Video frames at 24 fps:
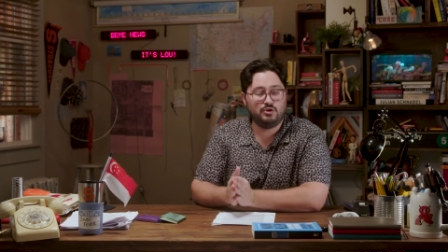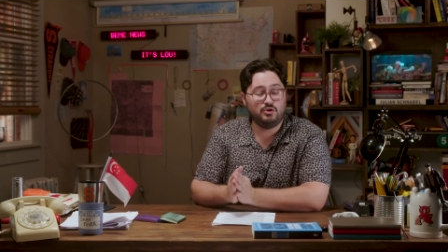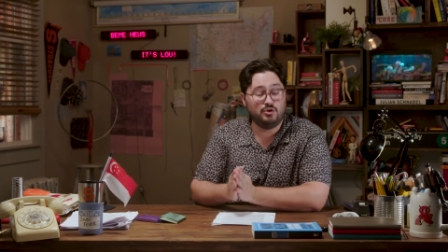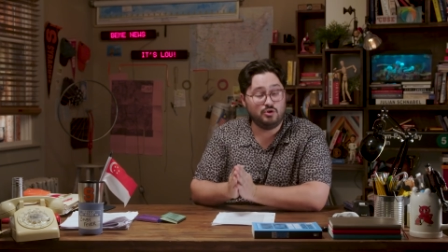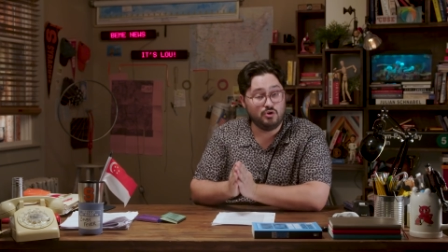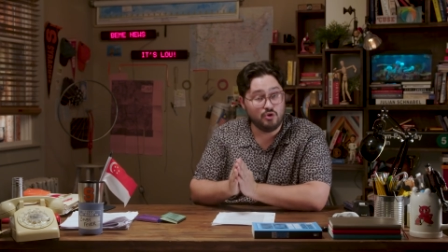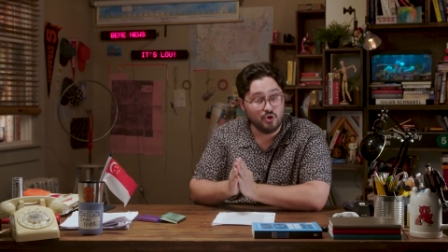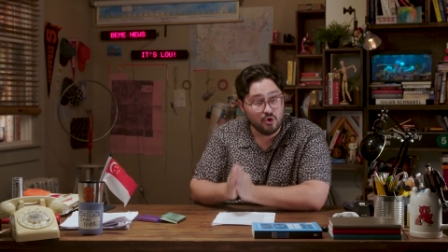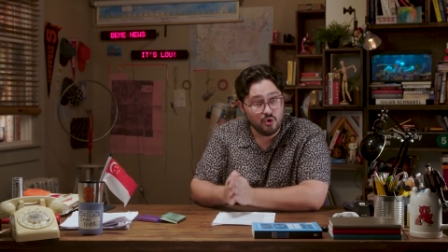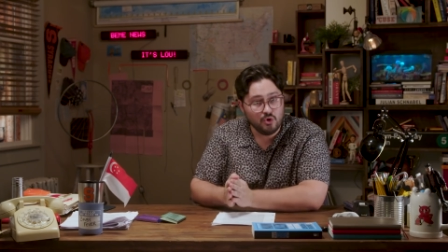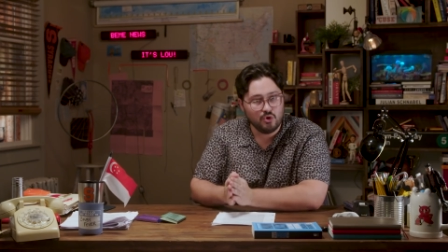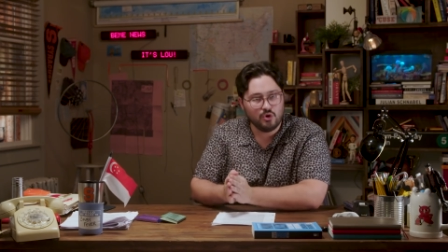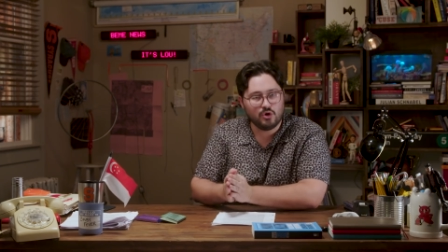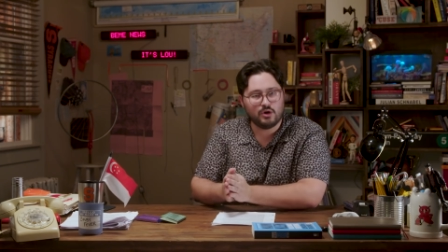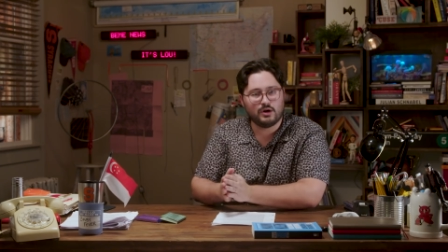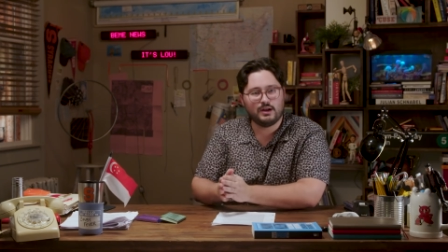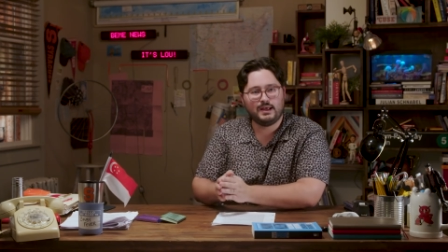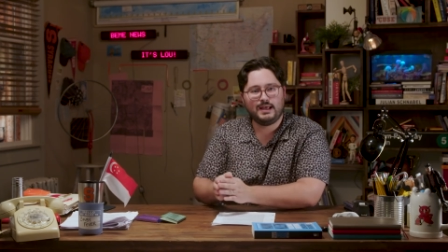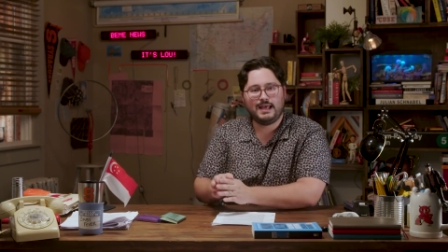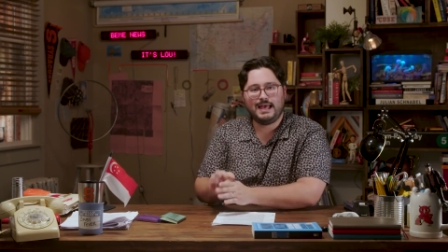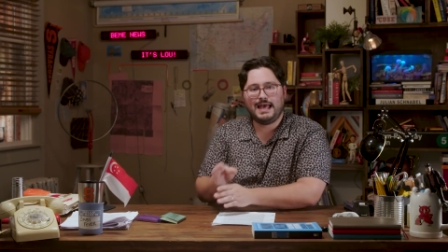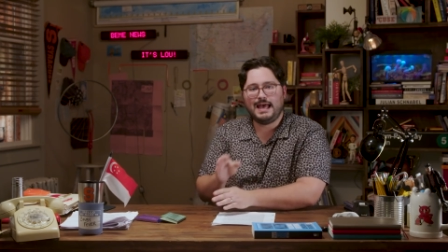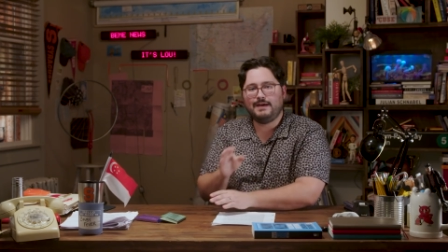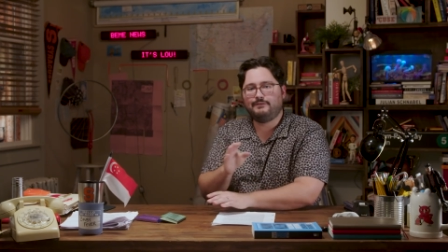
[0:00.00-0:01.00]
Nor
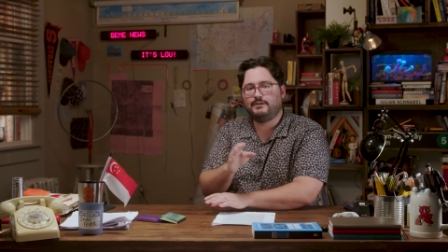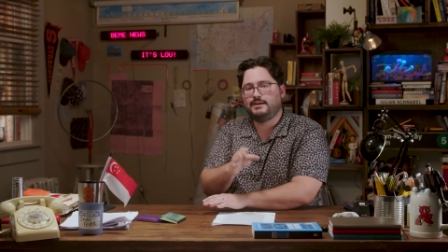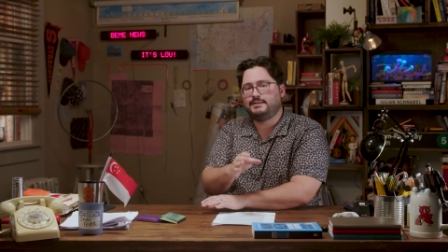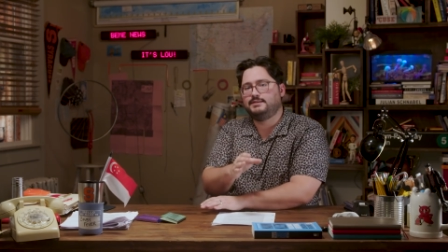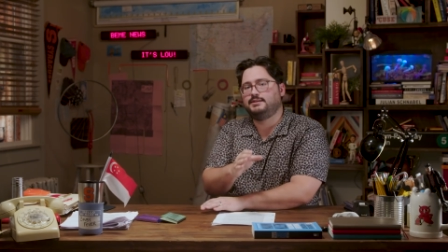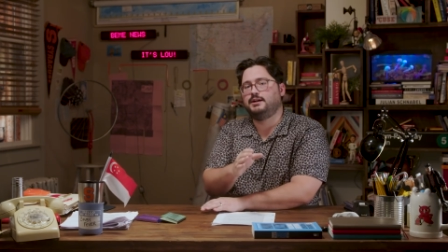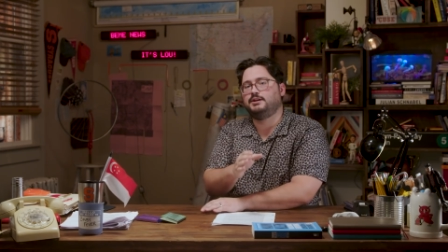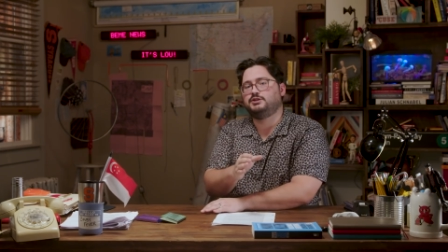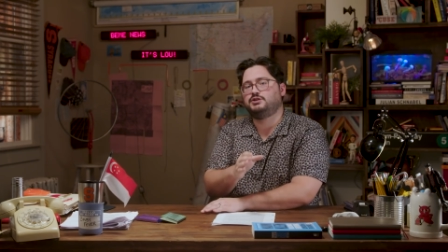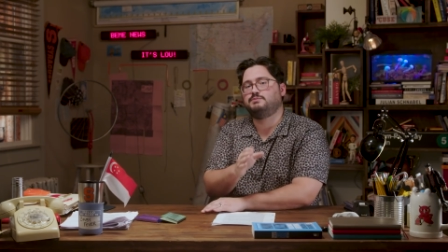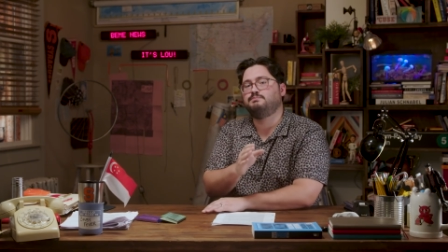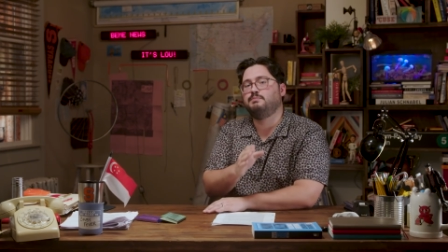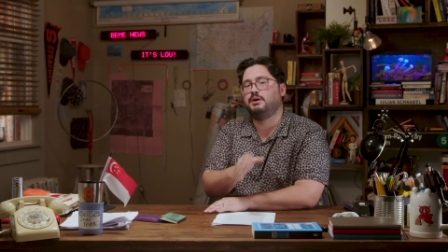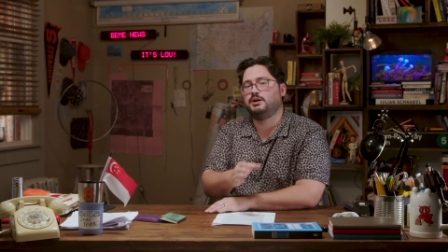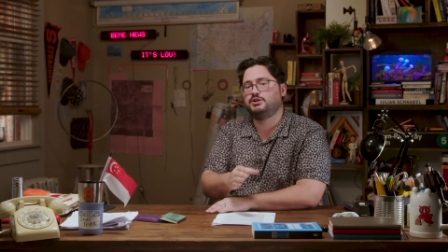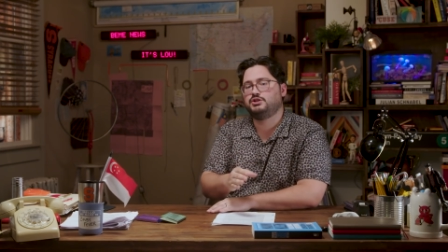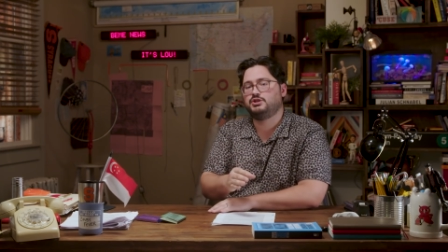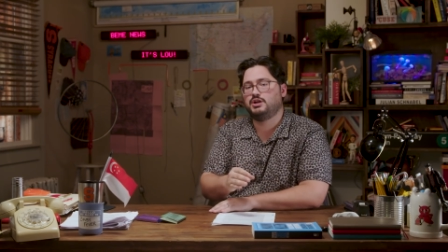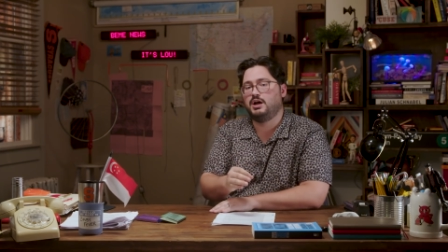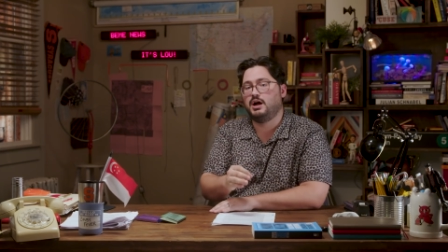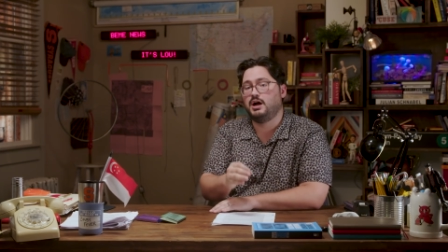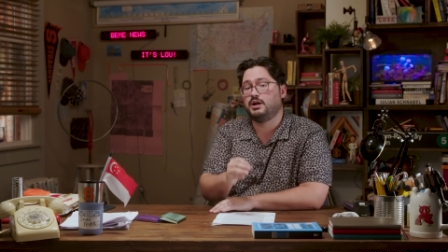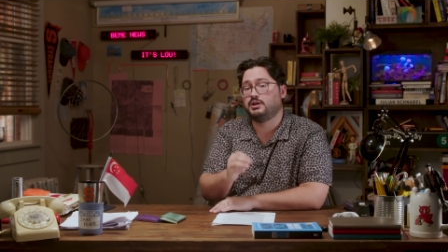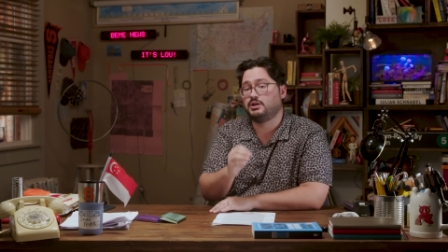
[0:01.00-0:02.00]
have I touched
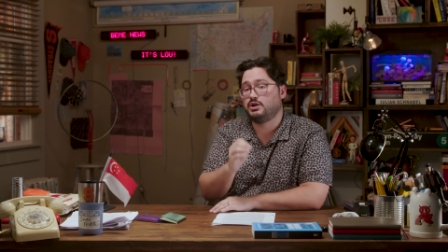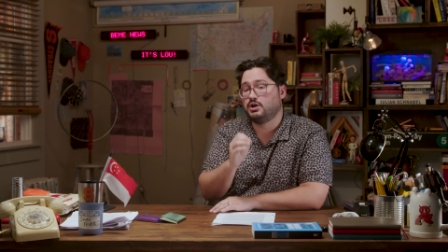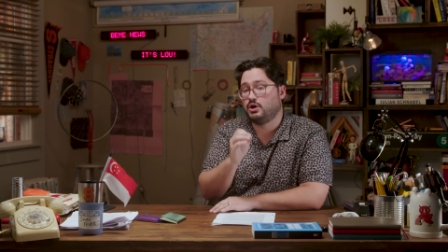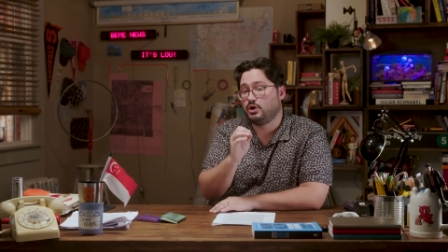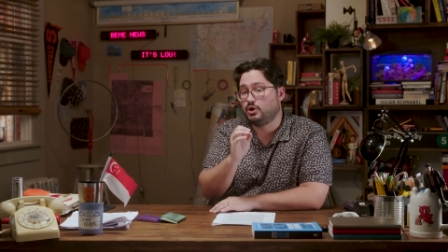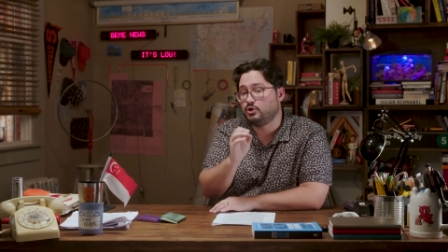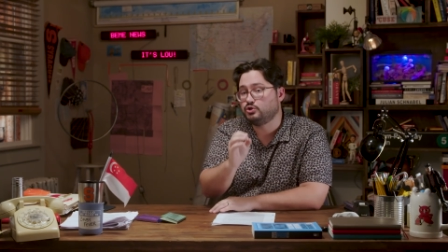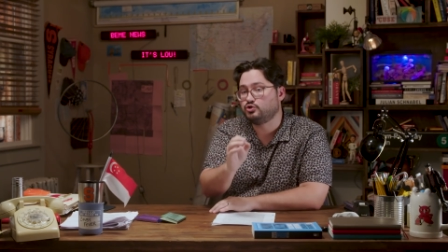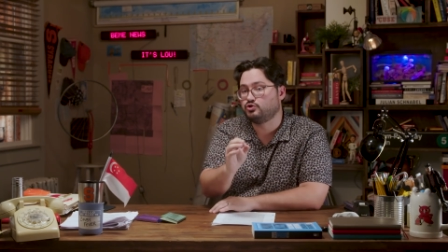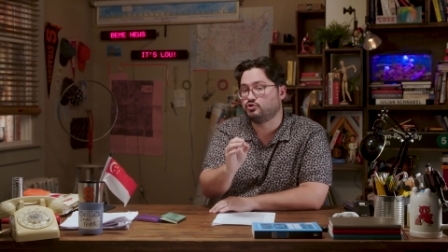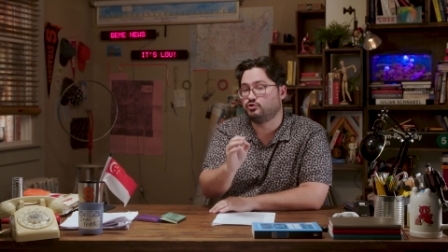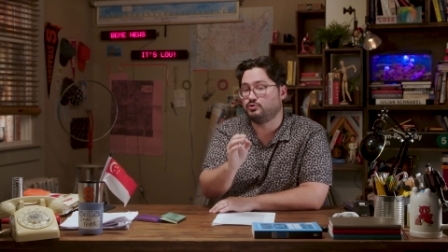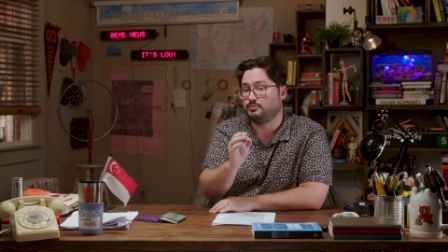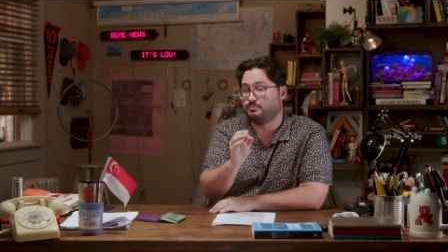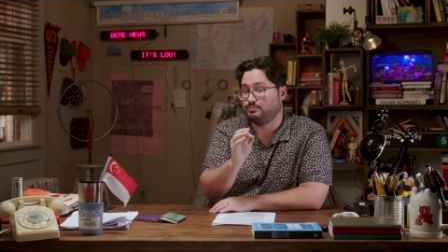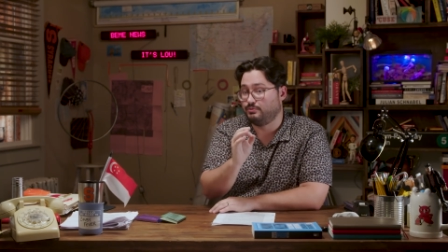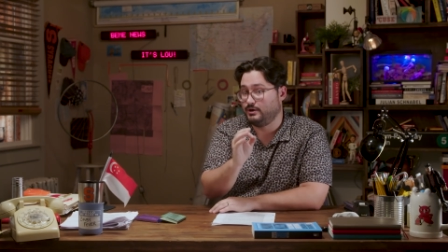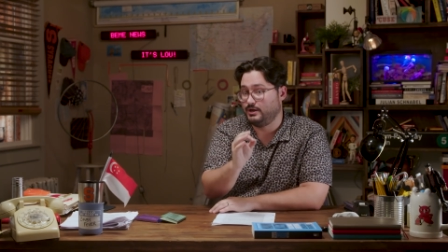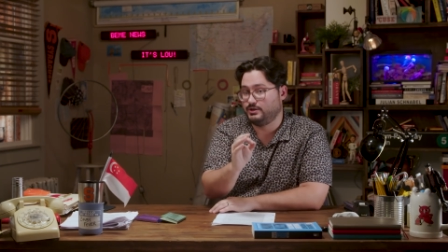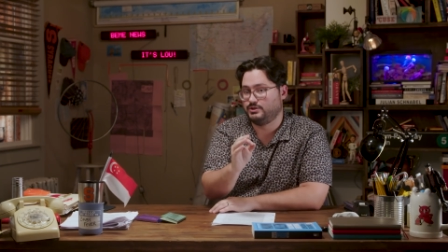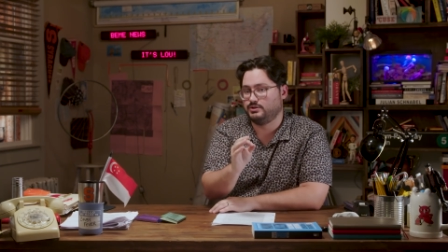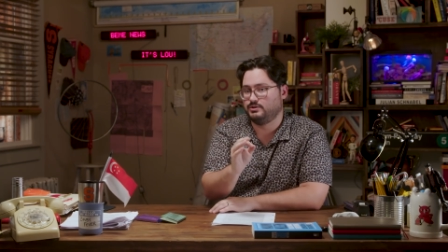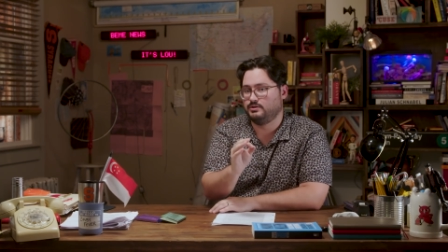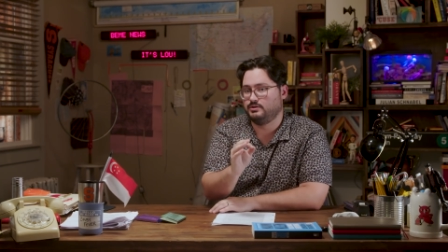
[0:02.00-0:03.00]
much on cultural
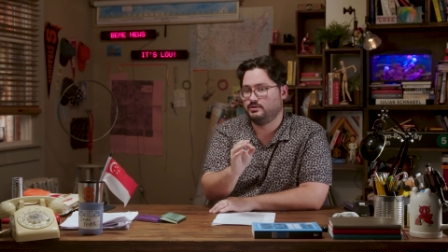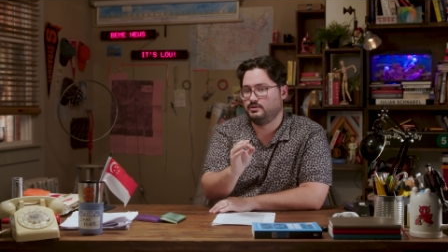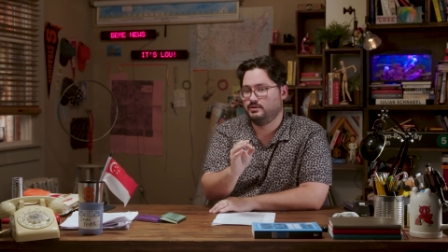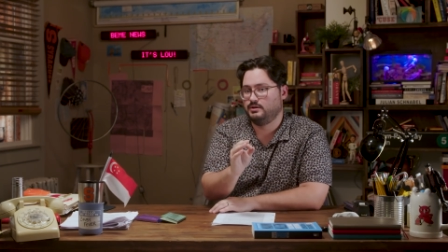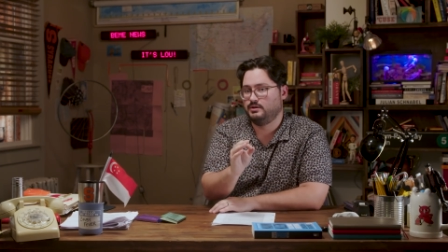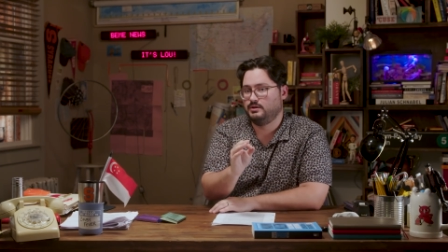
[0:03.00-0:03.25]
pressure.